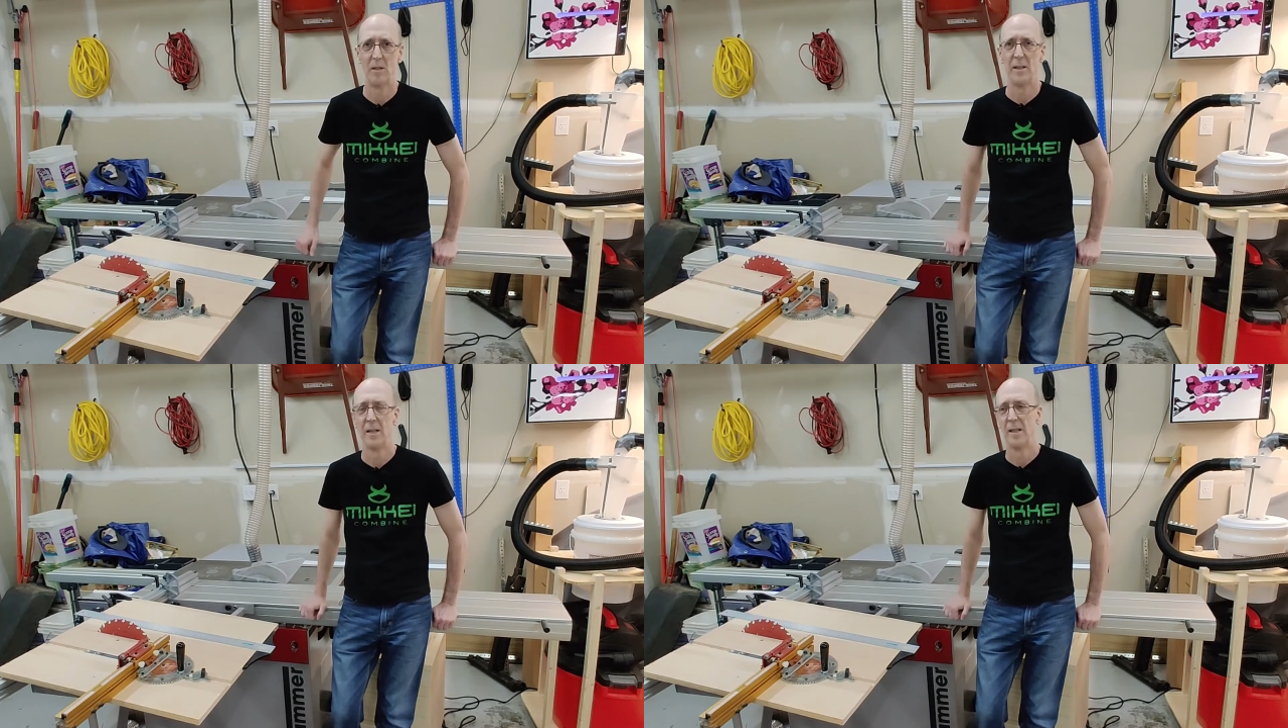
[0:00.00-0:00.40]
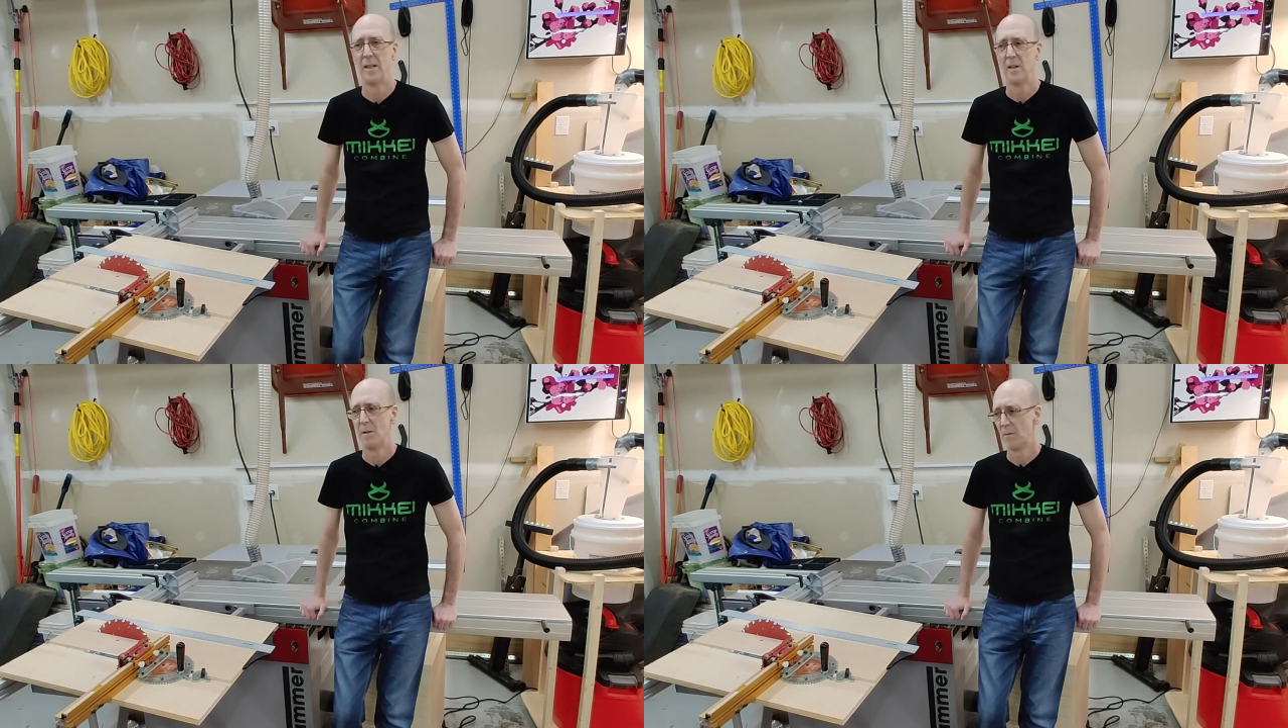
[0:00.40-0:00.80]
but
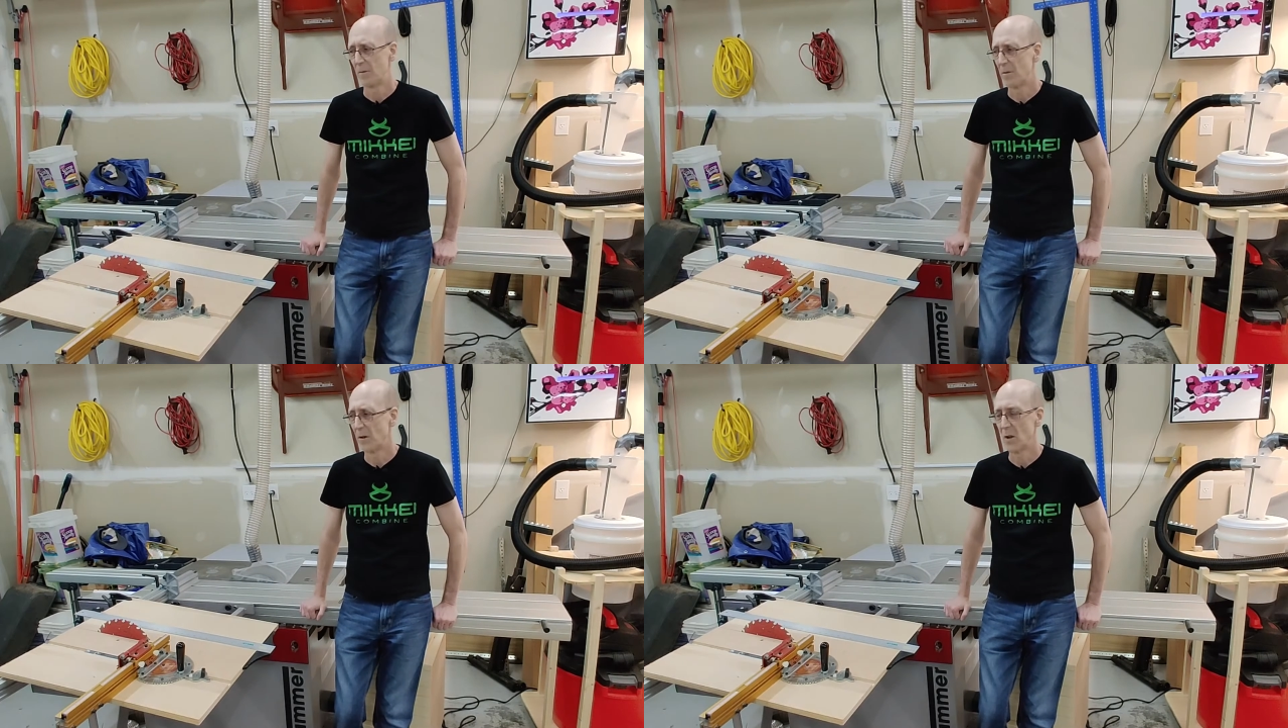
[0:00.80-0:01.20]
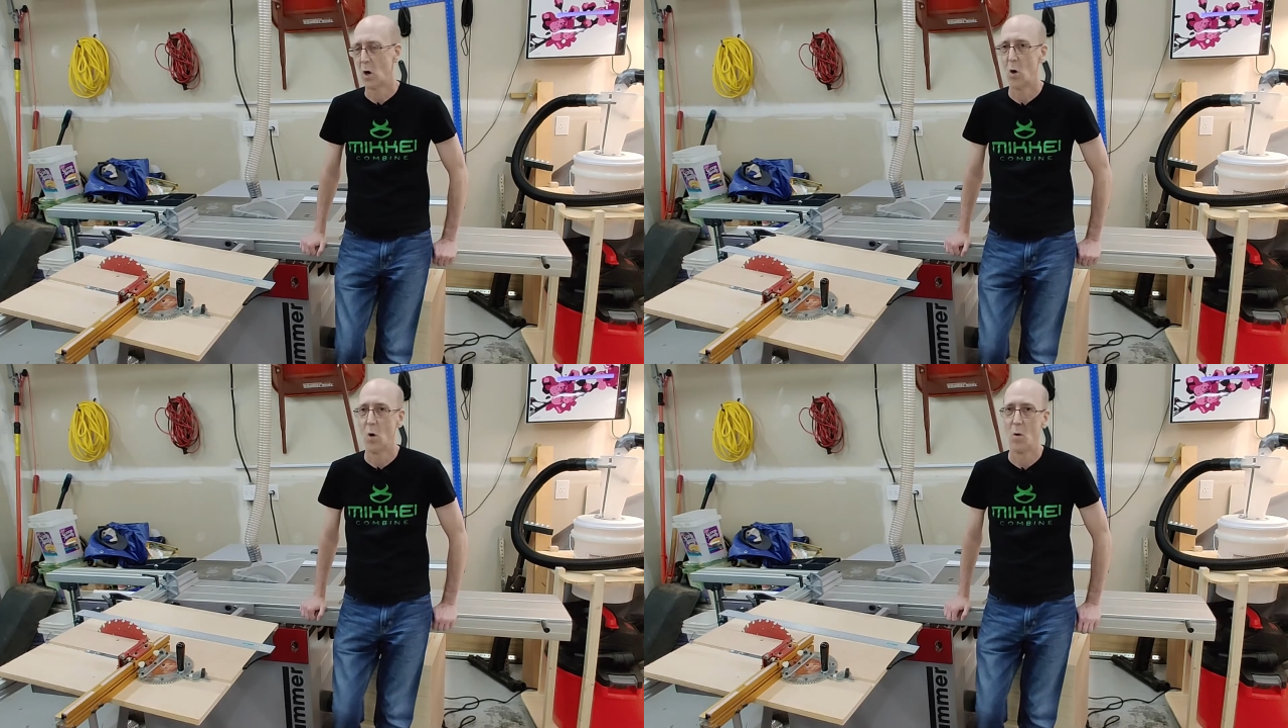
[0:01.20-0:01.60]
for the
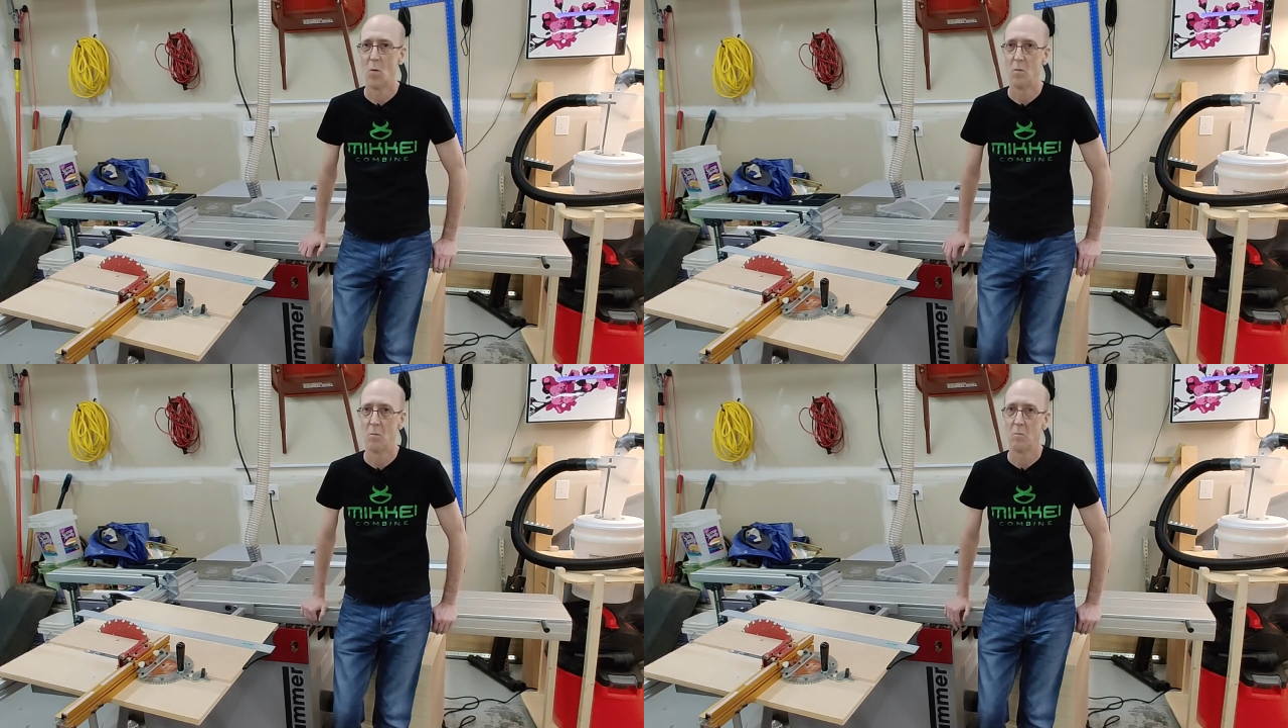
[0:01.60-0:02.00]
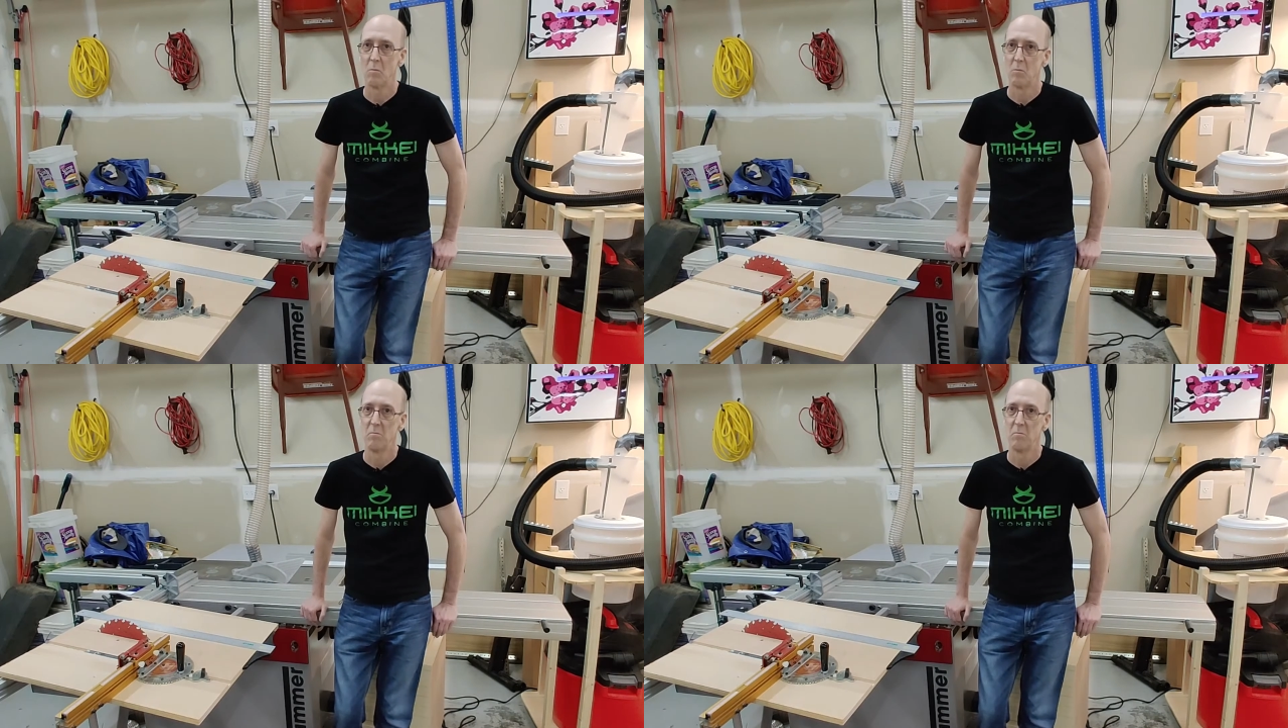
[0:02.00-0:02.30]
home